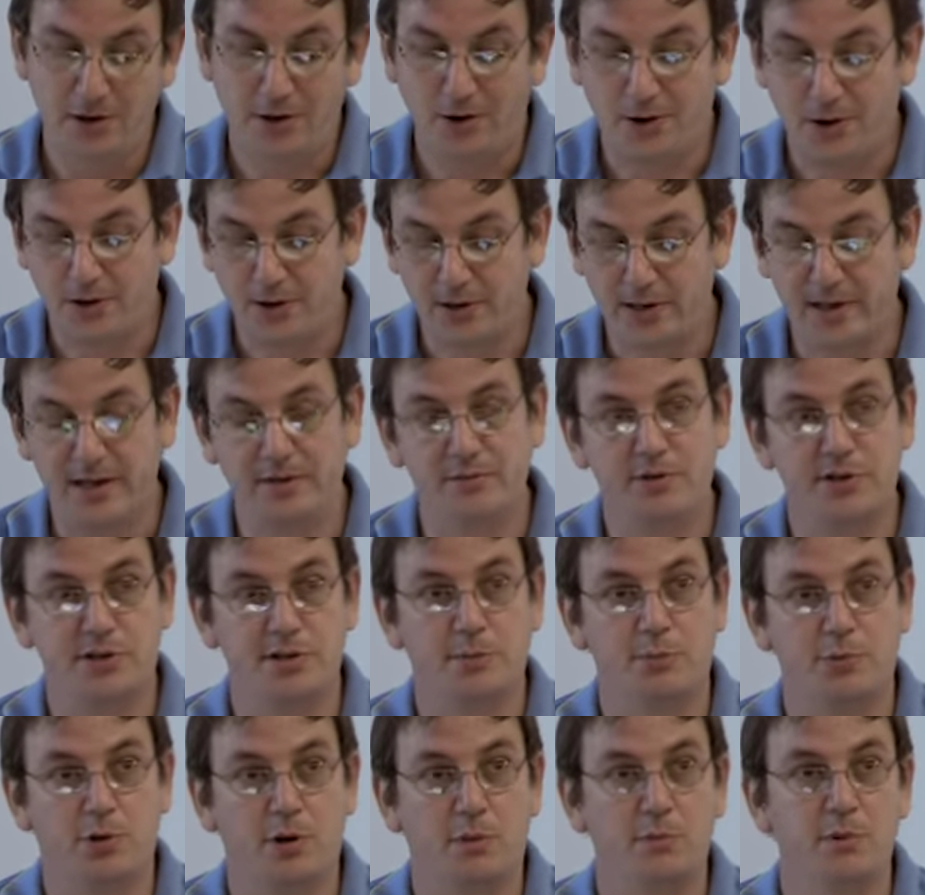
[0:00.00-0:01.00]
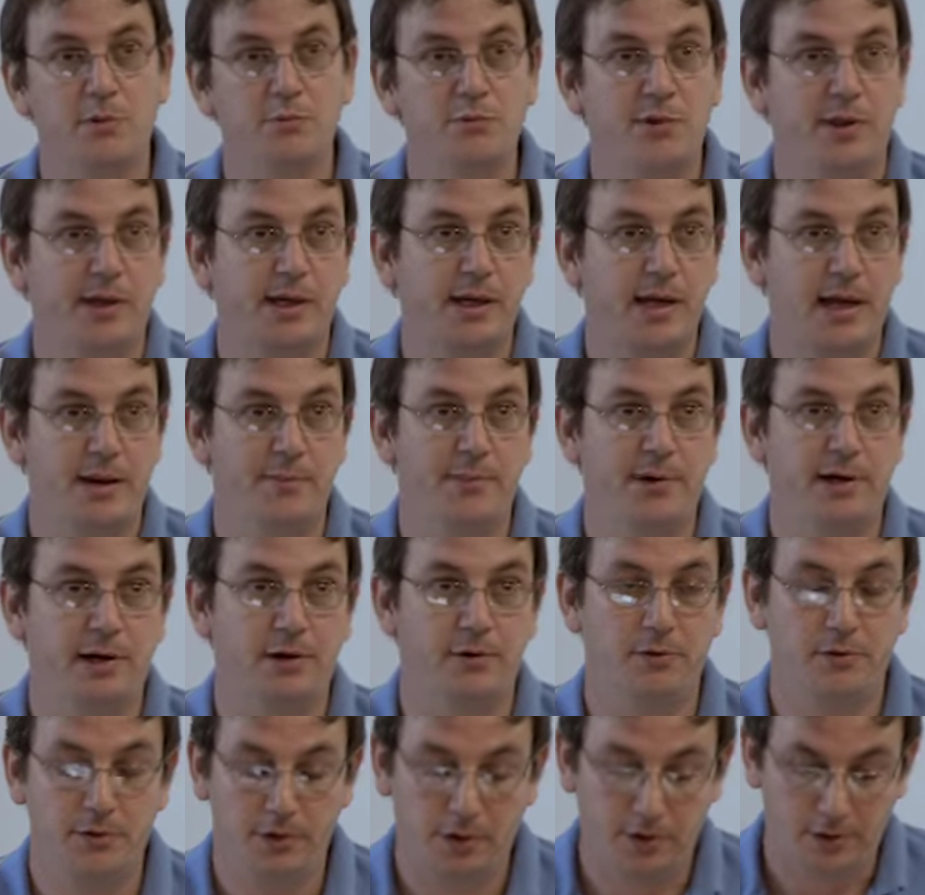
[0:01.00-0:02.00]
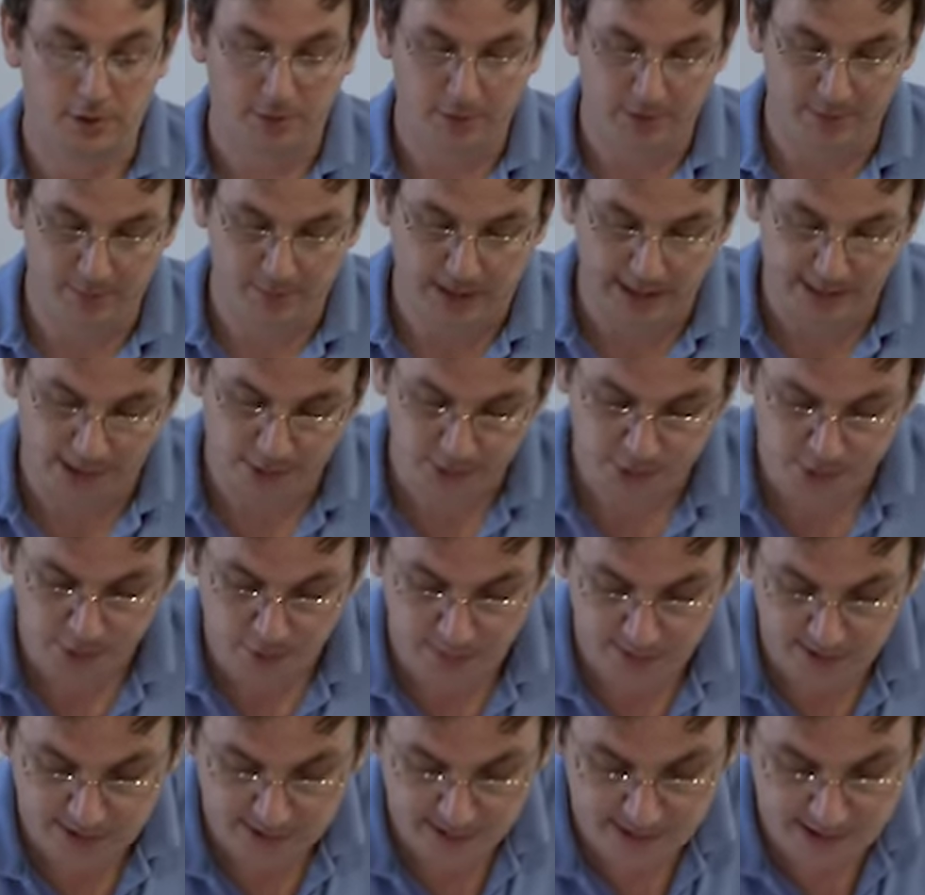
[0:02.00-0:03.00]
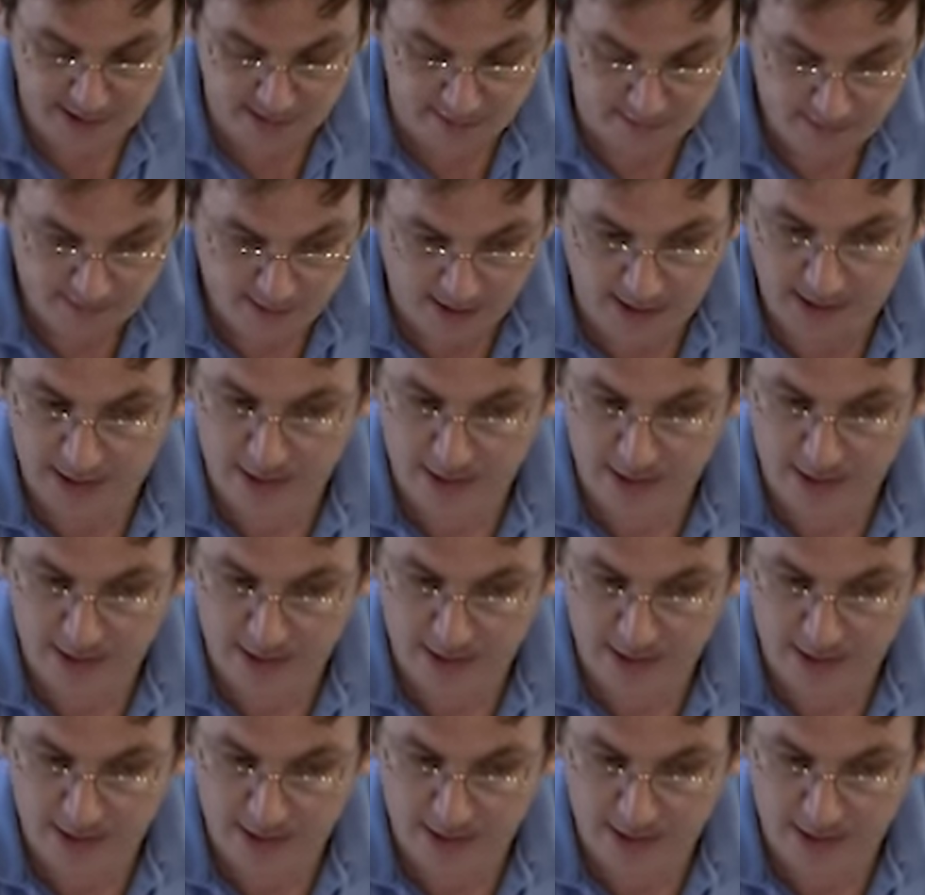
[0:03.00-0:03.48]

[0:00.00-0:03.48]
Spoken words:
or if there's a problem with the camera or the microscope itself.